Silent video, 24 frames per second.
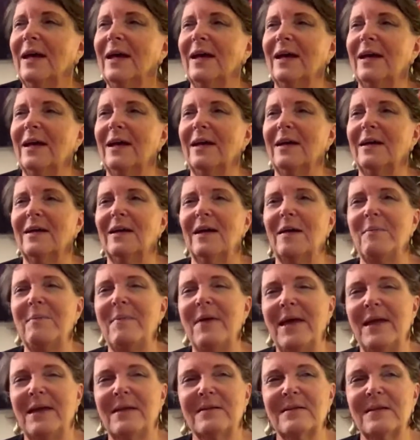Uh,
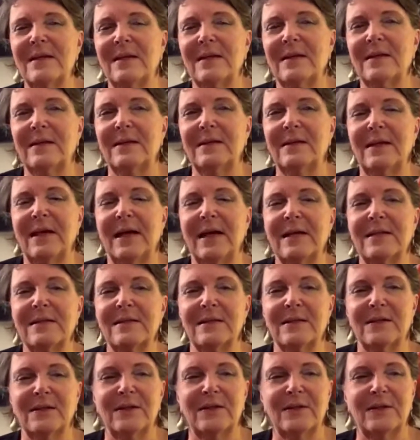amazing. He
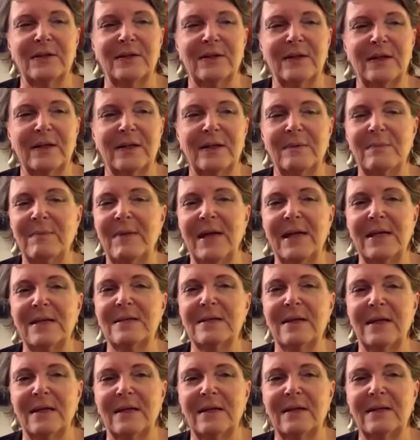has a an
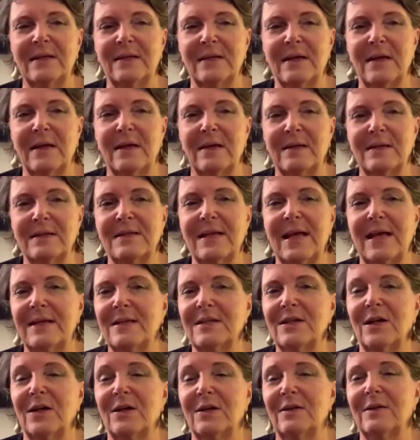amazing uh,
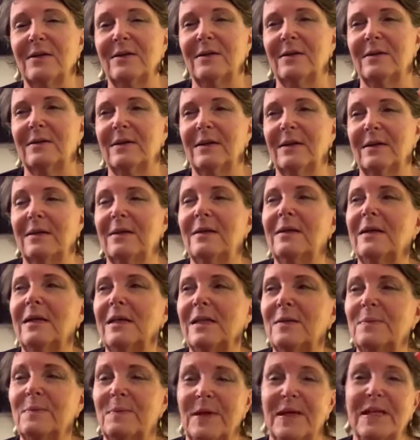center.
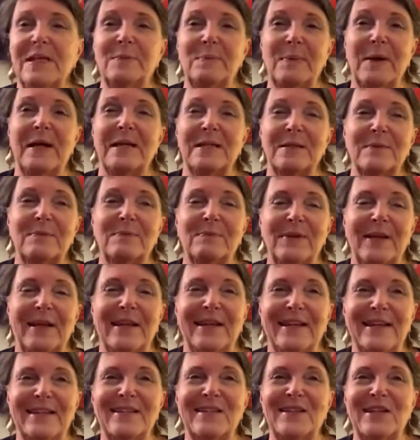He's he's passed
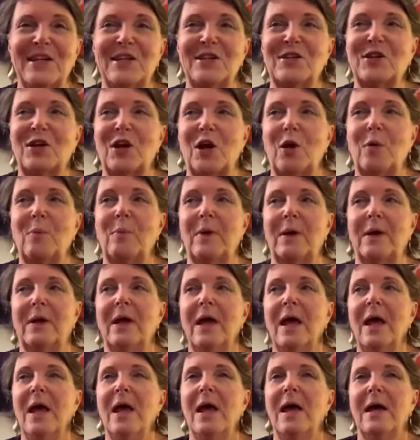years and years ago, but
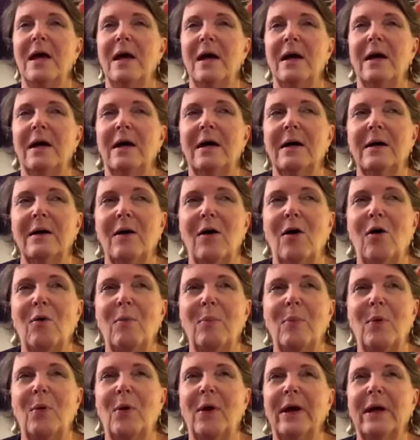uh,
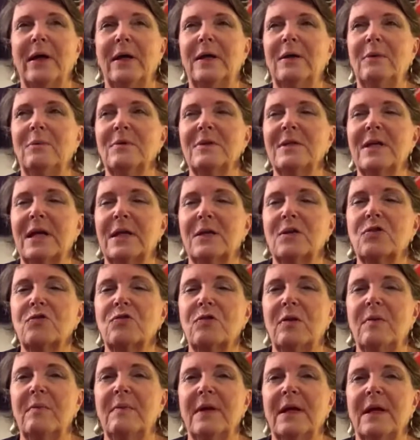oh boy, he was
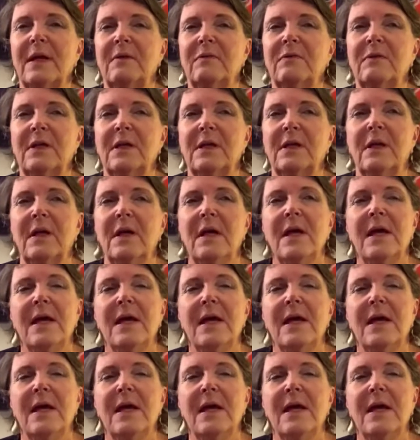extremely gifted.